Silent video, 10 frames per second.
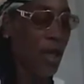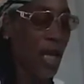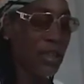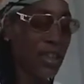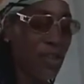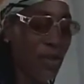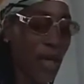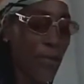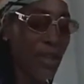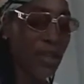I see you
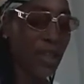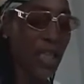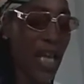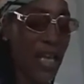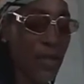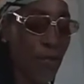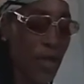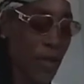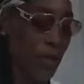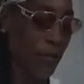coming in the last
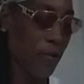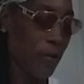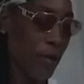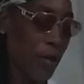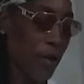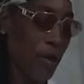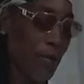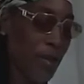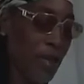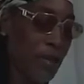minute.
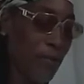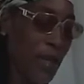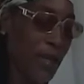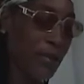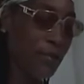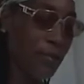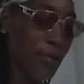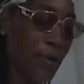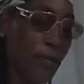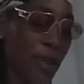Coming in, man.
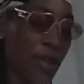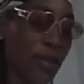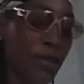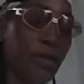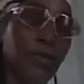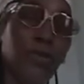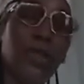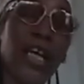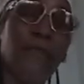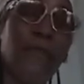But you got a